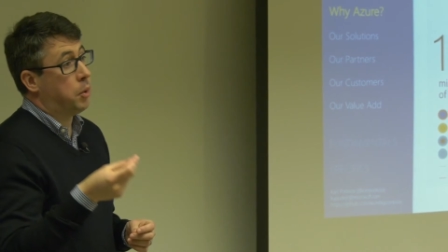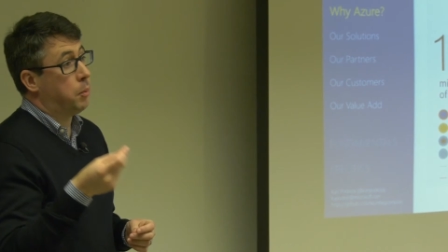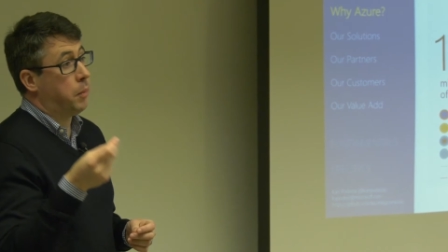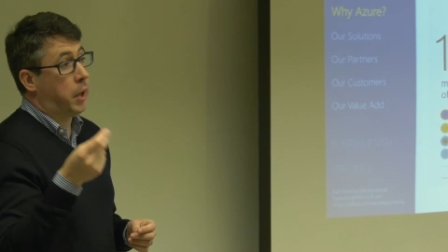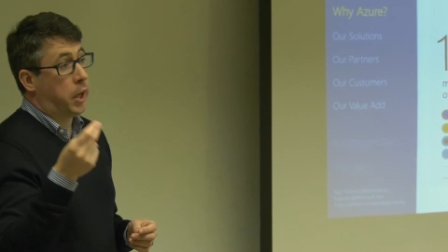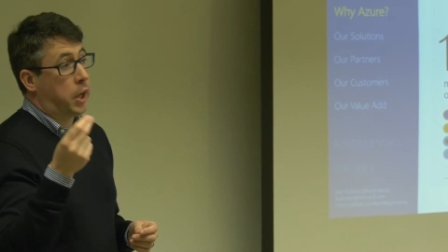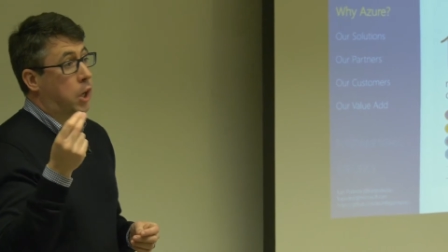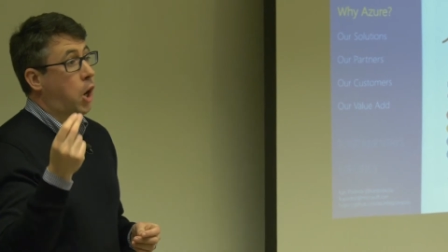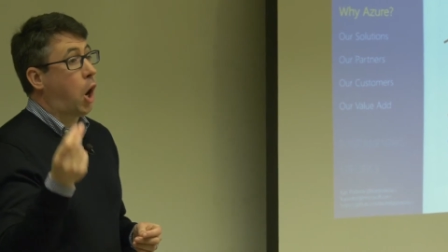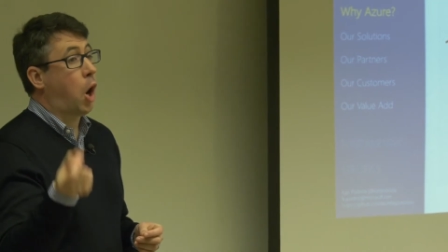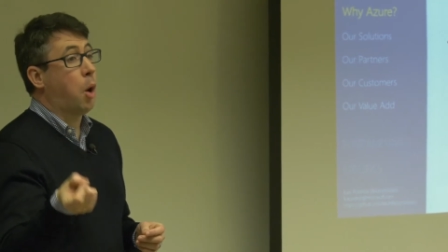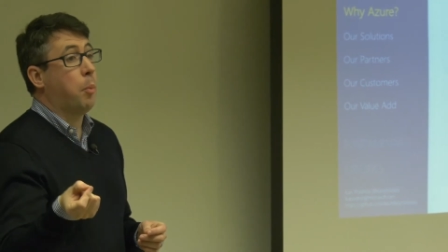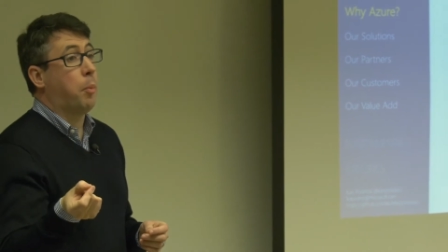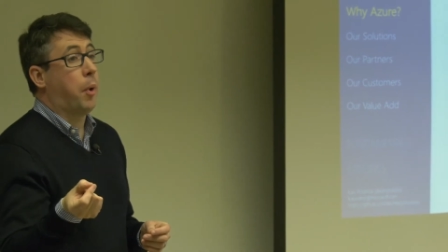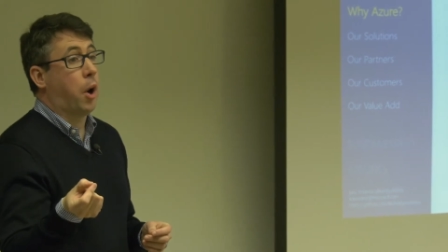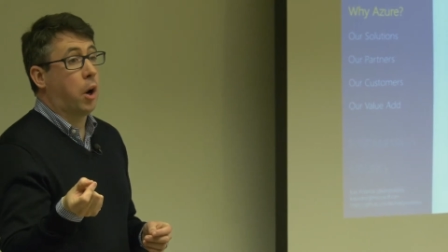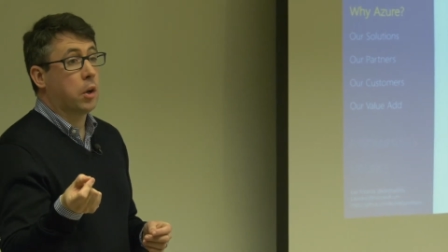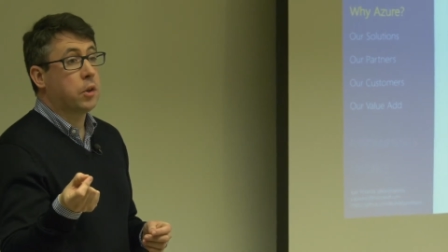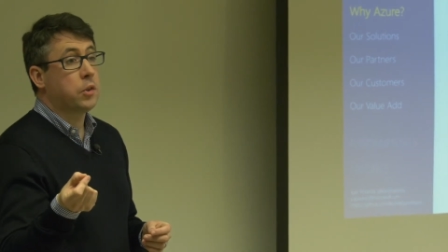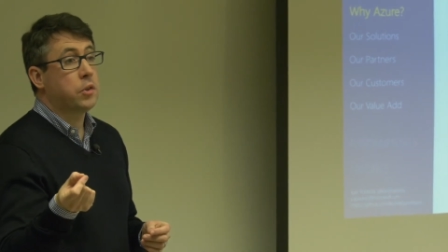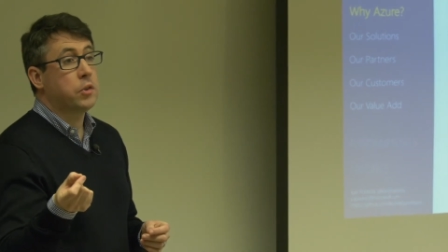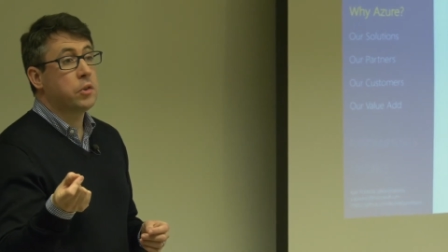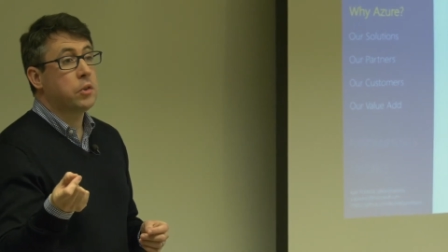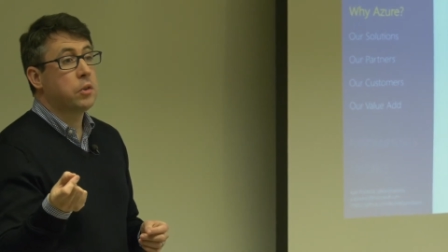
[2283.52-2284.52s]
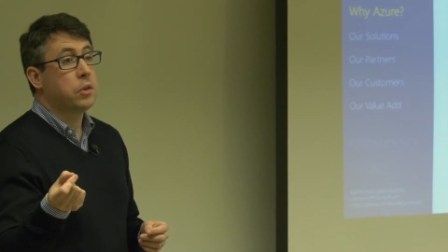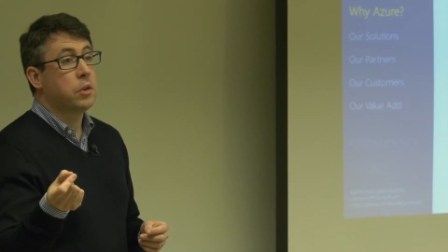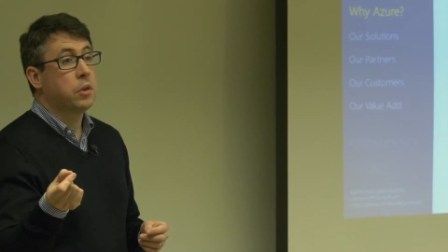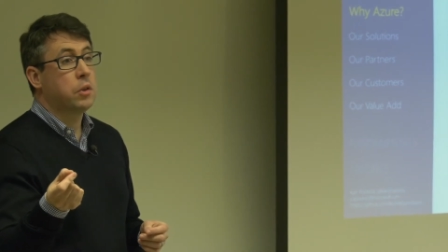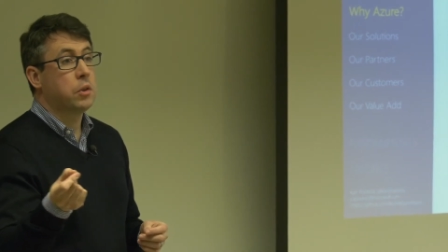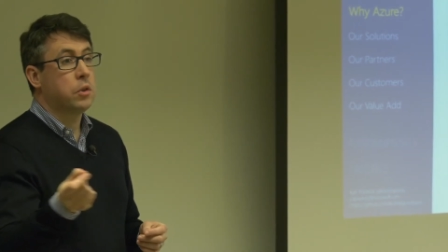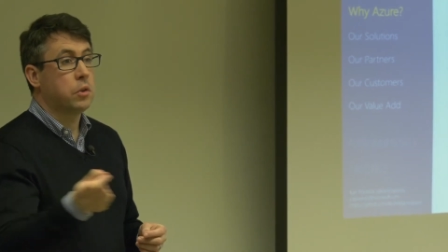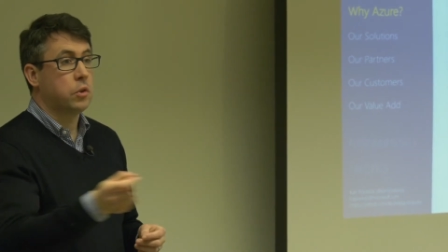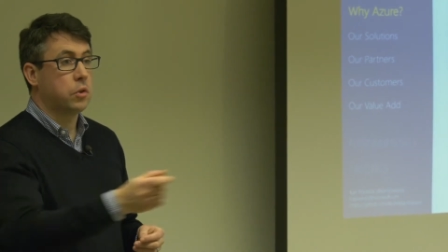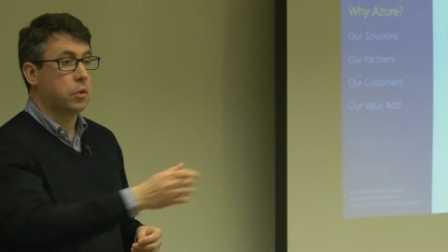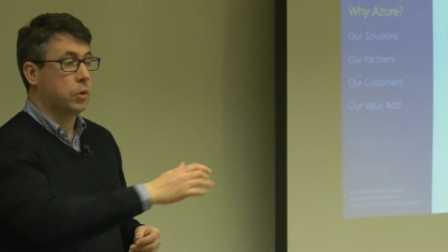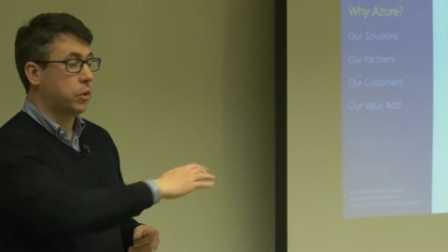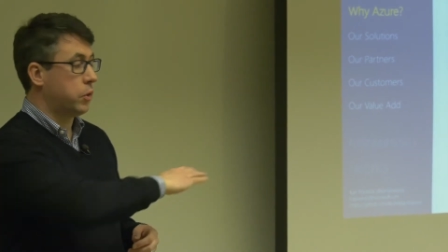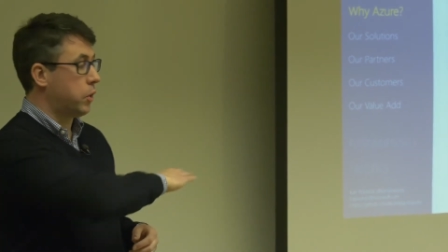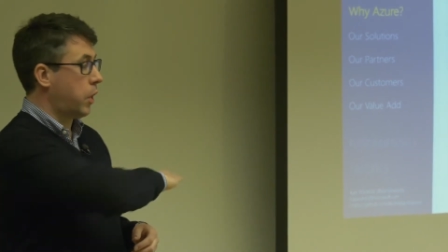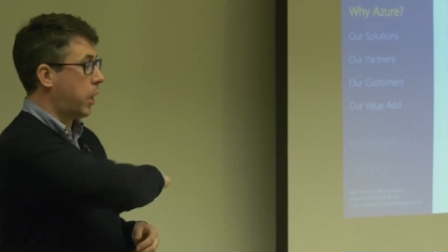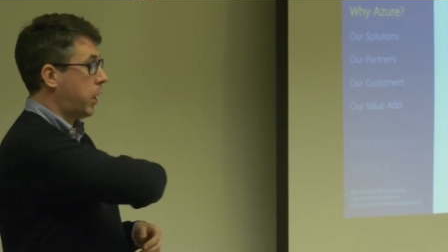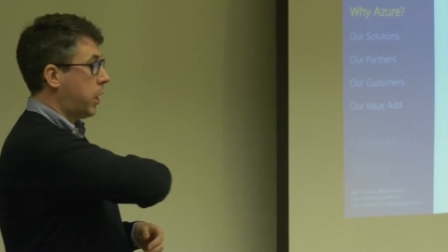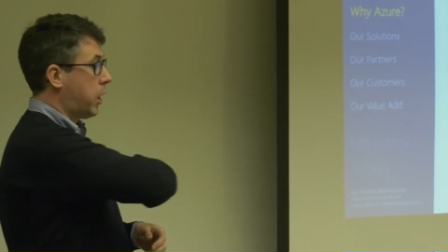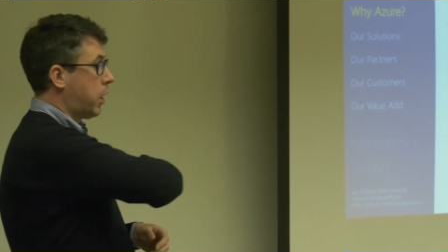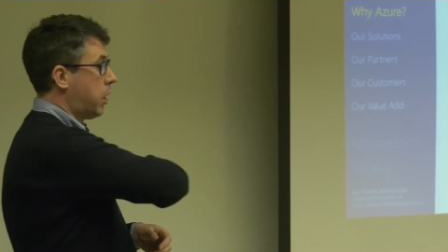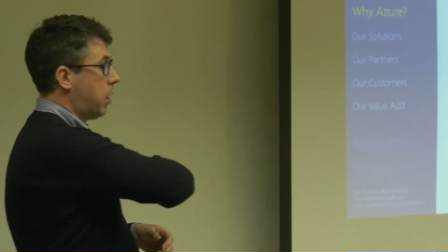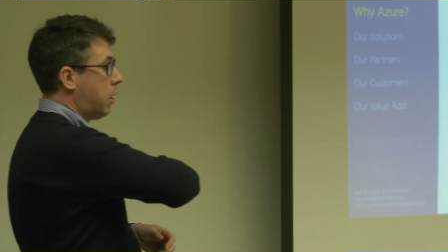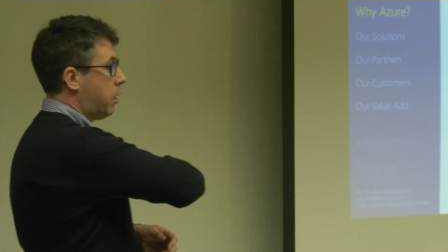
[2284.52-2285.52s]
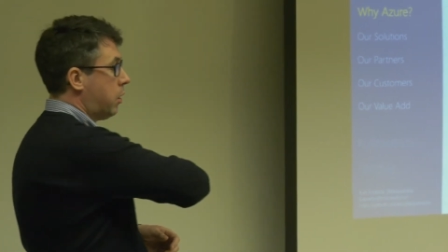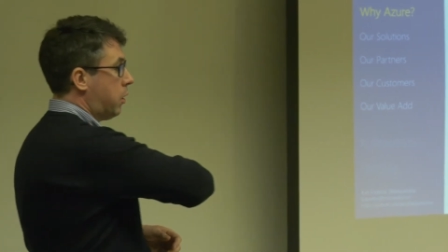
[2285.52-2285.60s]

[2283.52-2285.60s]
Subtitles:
them like car parks. So it's like,